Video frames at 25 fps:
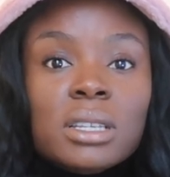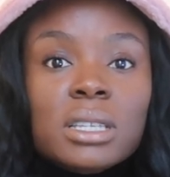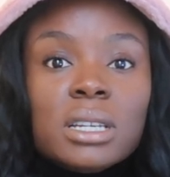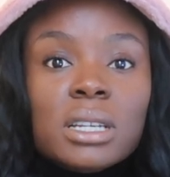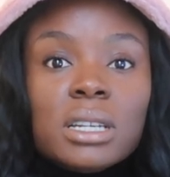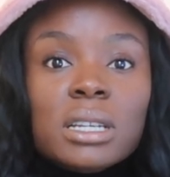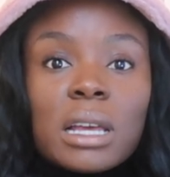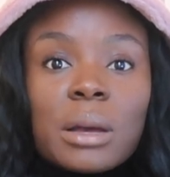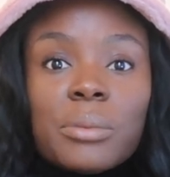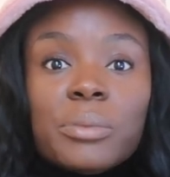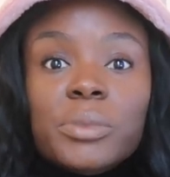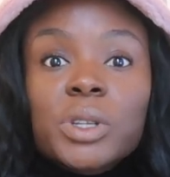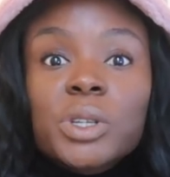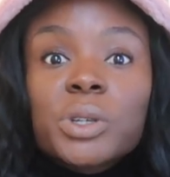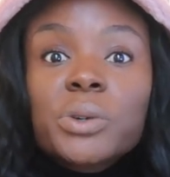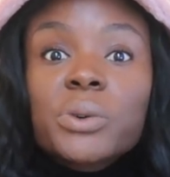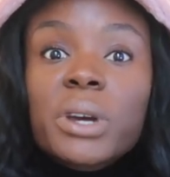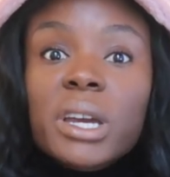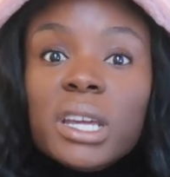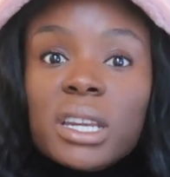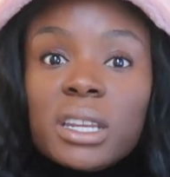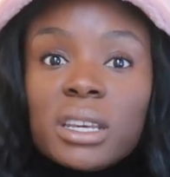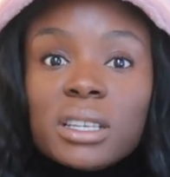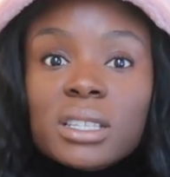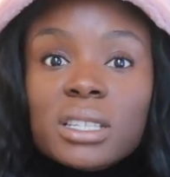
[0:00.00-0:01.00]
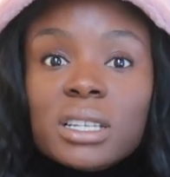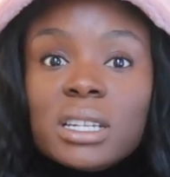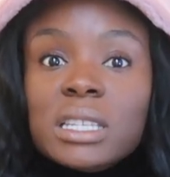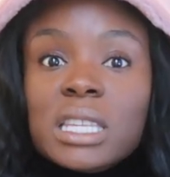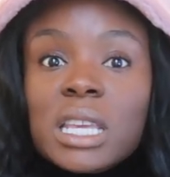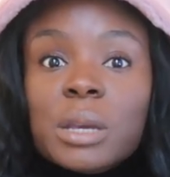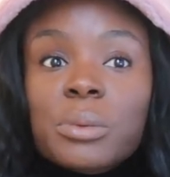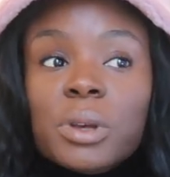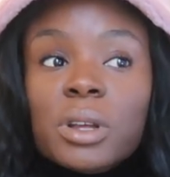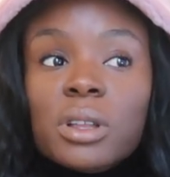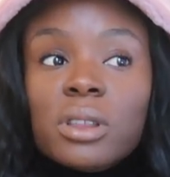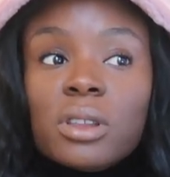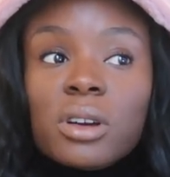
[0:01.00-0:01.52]
I'm new at it, it's gonna
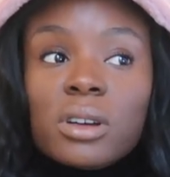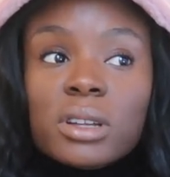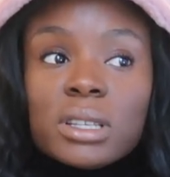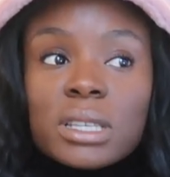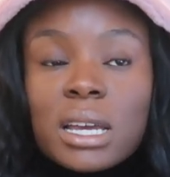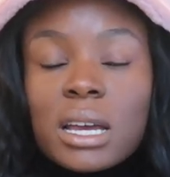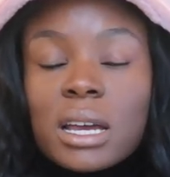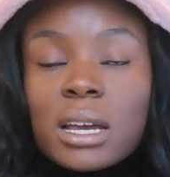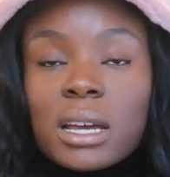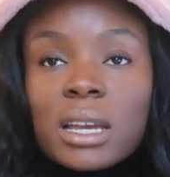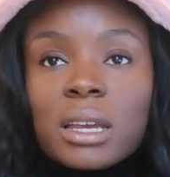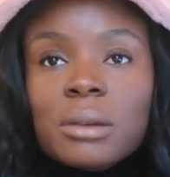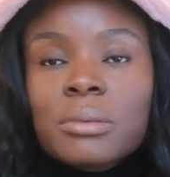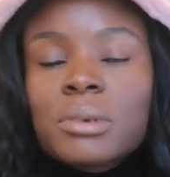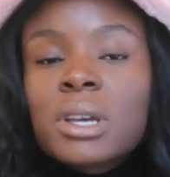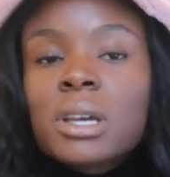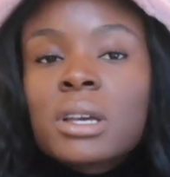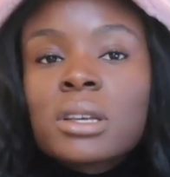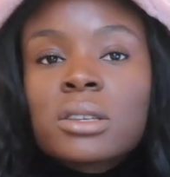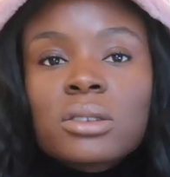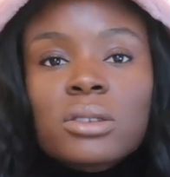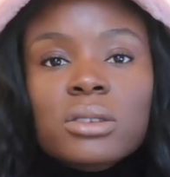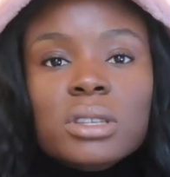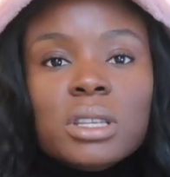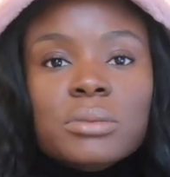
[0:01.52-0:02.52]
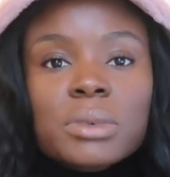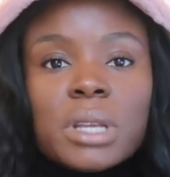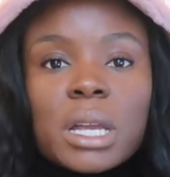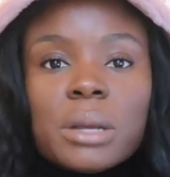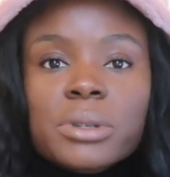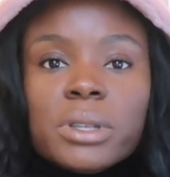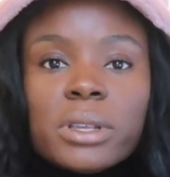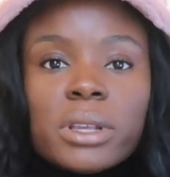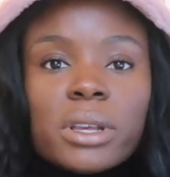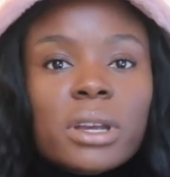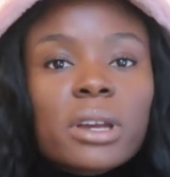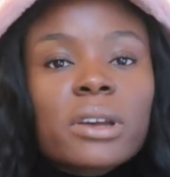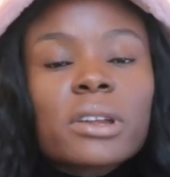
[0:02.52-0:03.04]
take me a long time. So
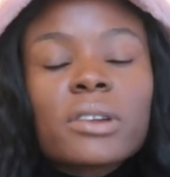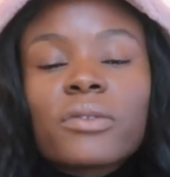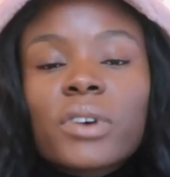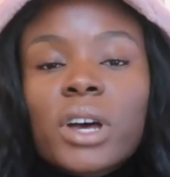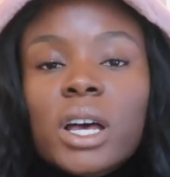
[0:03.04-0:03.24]
sometimes like it